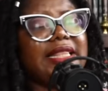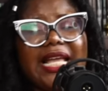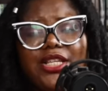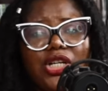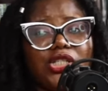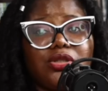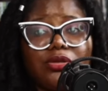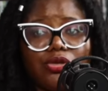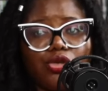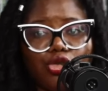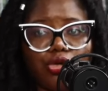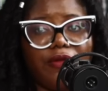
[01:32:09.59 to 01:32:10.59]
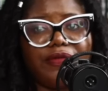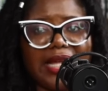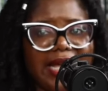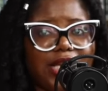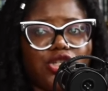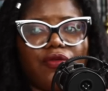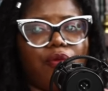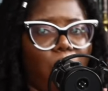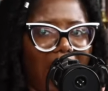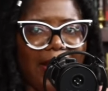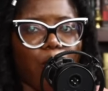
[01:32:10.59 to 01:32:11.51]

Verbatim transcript: They just drove the case of why.